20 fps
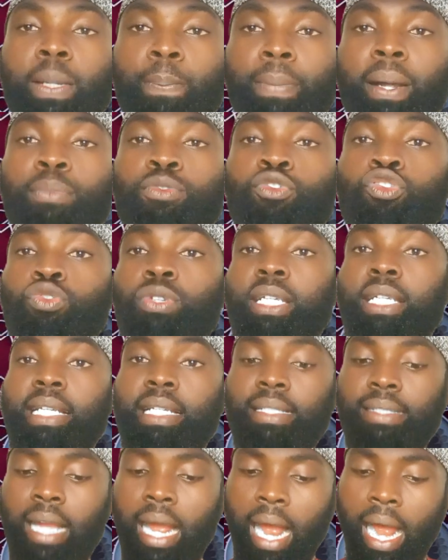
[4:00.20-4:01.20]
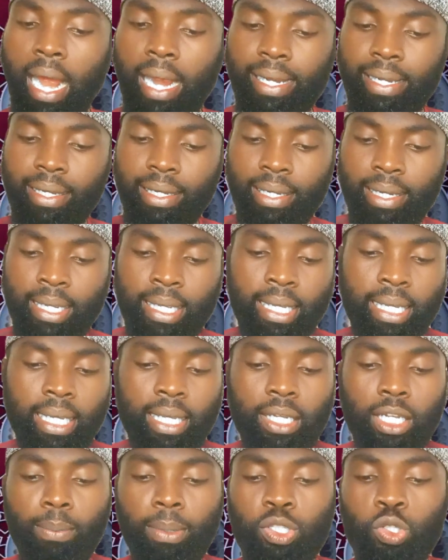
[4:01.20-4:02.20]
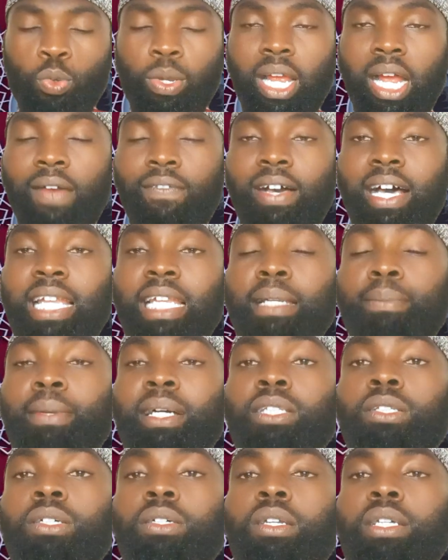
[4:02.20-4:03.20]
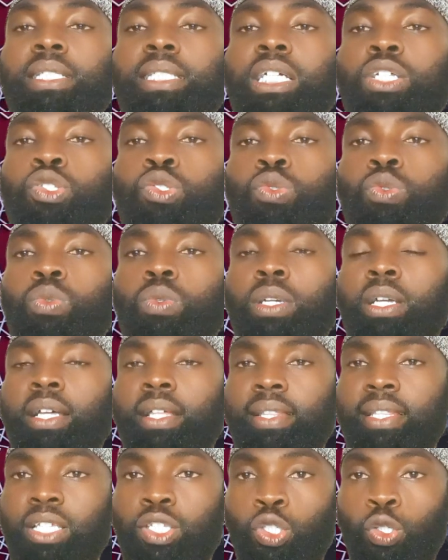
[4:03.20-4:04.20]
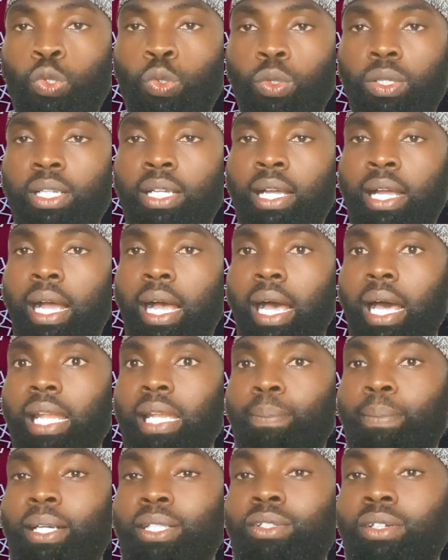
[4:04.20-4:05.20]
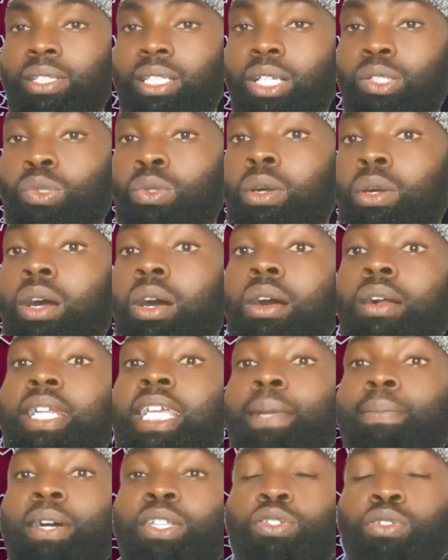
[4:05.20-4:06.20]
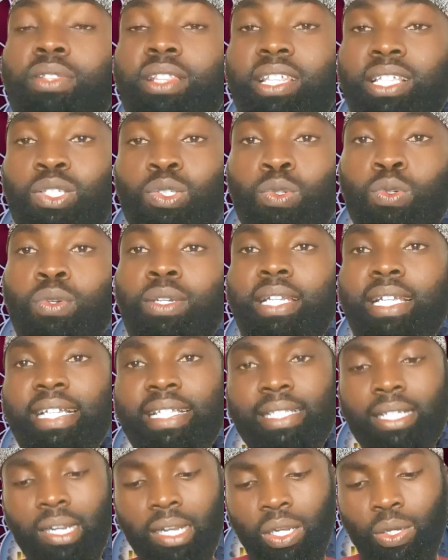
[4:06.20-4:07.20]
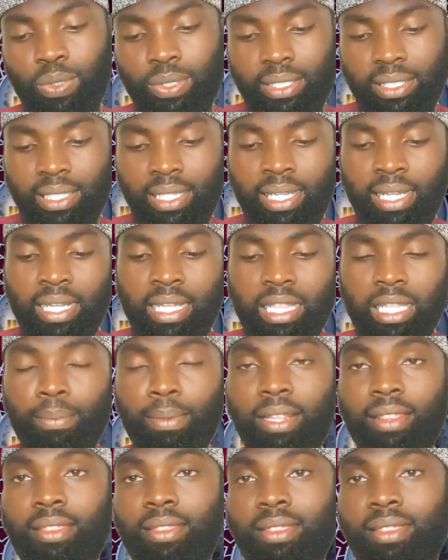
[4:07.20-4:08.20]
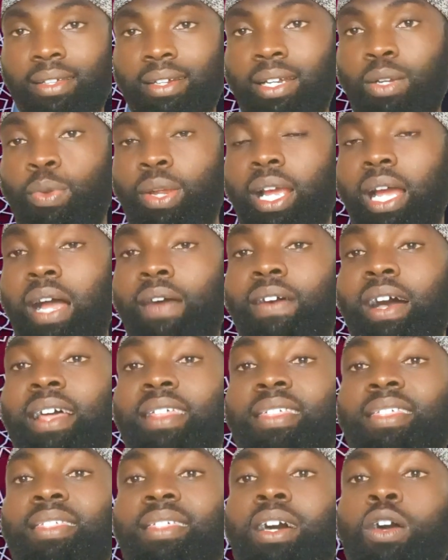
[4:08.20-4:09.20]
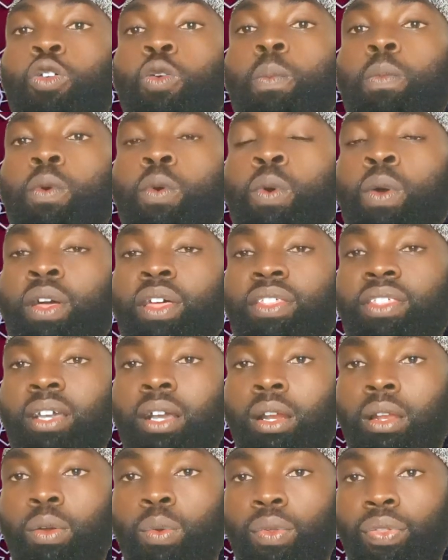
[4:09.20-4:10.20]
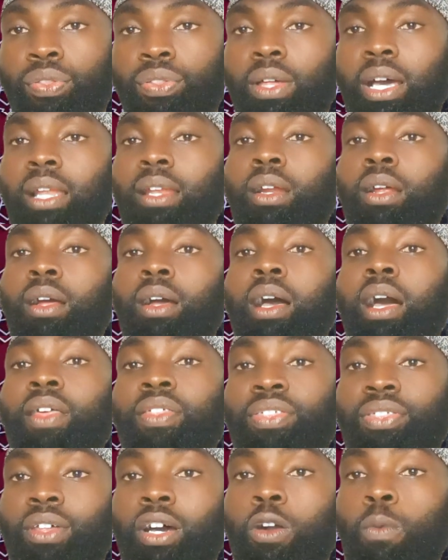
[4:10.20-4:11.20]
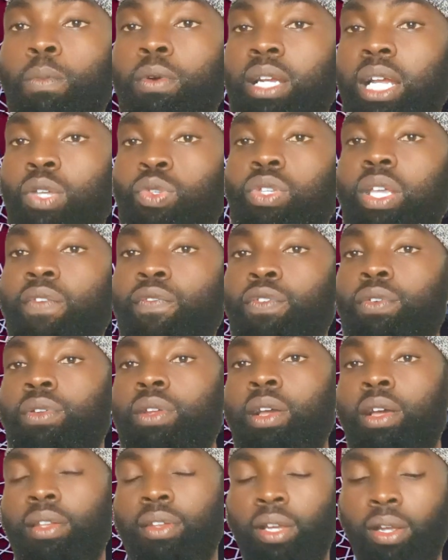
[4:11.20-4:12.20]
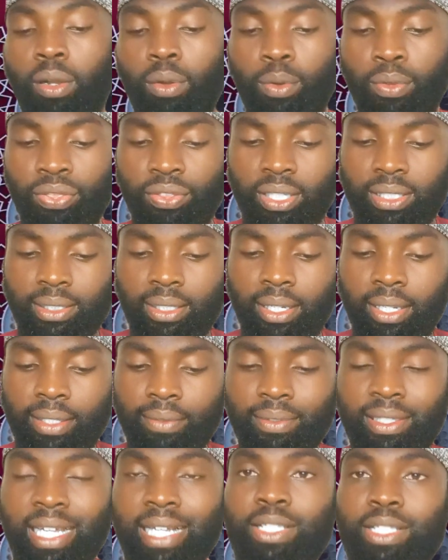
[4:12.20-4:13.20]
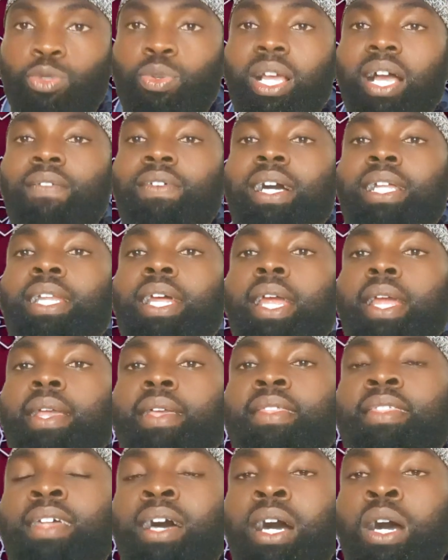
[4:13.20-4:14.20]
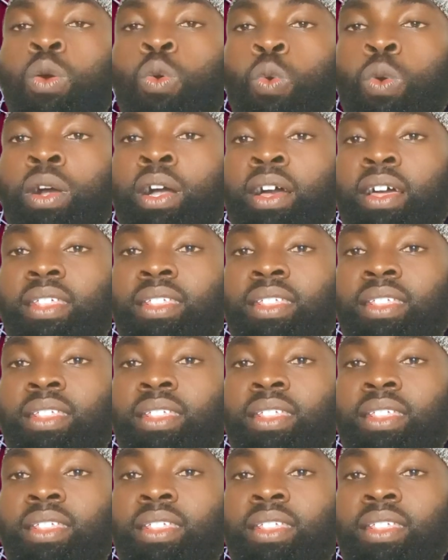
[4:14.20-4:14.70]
or the palm tree is high. Number two, we have al-madrasatu, the school. Al-madrasatu qaribatun, the school is close. Number three, we have al-thawbu, the clothes. Al-thawbu nazifun, the clothes is clean. Next, we have al-hidha'u,